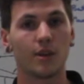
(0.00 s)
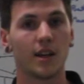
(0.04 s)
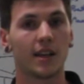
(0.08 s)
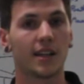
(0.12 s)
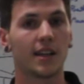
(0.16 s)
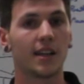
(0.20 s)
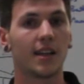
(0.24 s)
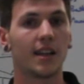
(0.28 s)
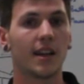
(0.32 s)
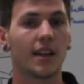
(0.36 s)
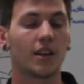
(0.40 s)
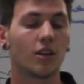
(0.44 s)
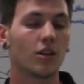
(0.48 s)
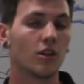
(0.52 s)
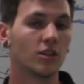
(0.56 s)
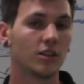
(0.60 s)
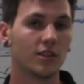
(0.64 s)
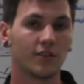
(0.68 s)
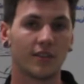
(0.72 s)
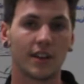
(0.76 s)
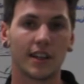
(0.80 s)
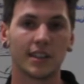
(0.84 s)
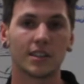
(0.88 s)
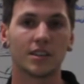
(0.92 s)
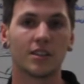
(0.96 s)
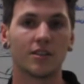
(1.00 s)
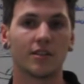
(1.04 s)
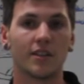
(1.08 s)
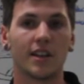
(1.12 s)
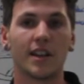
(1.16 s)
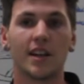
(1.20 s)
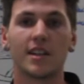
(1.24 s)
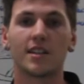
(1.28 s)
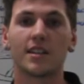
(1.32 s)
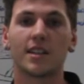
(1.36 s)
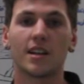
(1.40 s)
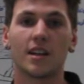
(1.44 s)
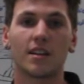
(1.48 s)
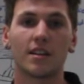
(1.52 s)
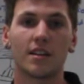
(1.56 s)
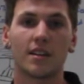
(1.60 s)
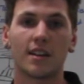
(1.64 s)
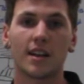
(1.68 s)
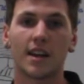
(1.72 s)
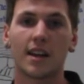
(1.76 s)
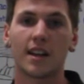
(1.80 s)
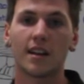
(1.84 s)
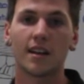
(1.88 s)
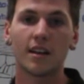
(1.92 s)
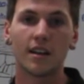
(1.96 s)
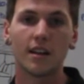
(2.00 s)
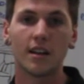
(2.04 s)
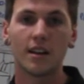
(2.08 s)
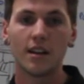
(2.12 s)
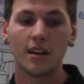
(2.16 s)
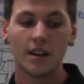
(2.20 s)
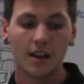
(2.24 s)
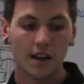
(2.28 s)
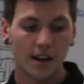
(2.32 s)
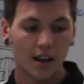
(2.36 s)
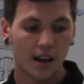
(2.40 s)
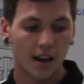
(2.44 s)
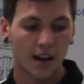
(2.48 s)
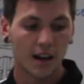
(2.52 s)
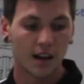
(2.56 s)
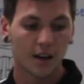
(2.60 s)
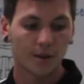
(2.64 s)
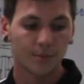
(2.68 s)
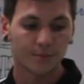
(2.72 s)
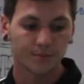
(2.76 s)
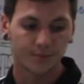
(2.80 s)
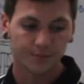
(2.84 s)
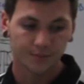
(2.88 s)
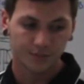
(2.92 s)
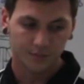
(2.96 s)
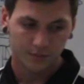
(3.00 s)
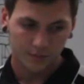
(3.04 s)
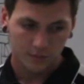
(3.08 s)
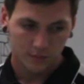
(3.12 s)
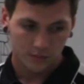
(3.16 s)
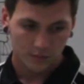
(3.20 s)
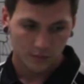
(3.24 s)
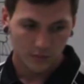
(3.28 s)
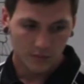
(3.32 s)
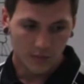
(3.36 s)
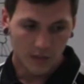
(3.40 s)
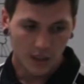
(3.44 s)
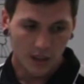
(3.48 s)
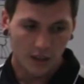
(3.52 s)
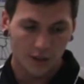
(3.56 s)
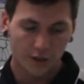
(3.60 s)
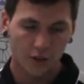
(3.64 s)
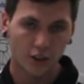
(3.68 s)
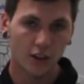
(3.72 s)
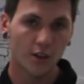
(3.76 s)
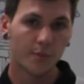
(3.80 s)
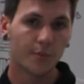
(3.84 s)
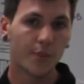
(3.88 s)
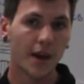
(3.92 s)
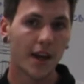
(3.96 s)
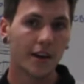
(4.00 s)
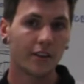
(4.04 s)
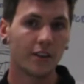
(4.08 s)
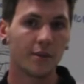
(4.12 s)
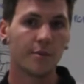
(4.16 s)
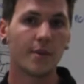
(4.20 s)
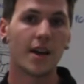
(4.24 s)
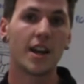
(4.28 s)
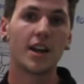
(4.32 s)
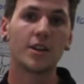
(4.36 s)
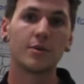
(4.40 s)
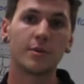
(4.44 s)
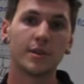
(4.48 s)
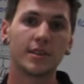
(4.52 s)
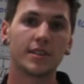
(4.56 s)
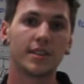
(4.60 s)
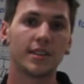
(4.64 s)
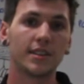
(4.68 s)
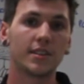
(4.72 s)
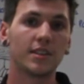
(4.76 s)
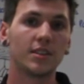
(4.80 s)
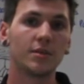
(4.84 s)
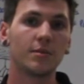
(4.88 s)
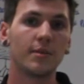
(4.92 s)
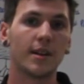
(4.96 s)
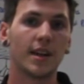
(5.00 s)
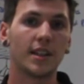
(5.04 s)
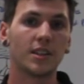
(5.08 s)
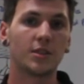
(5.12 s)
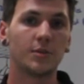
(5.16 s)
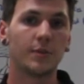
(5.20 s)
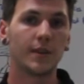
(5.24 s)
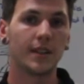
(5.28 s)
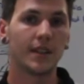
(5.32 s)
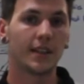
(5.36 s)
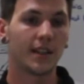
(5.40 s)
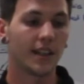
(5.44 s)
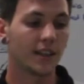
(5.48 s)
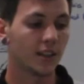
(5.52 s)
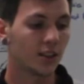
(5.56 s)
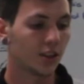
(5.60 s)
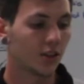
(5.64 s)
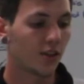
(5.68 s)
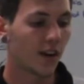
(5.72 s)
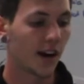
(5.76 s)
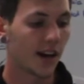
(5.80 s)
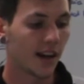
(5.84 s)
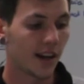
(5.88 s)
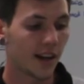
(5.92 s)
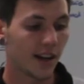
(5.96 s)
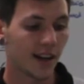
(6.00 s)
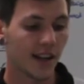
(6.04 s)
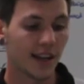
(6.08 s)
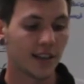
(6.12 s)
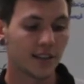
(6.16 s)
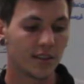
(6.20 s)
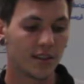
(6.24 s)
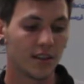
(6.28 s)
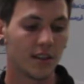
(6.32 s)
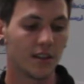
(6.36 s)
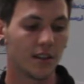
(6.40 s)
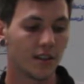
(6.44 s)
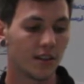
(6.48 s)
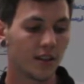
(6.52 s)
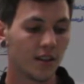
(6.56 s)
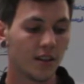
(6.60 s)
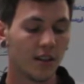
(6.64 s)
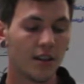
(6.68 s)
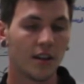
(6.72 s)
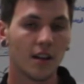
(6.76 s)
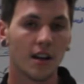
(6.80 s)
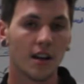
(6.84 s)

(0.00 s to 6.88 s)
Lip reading: braking and conservation of energy under that. So the battery management system has been integrated into the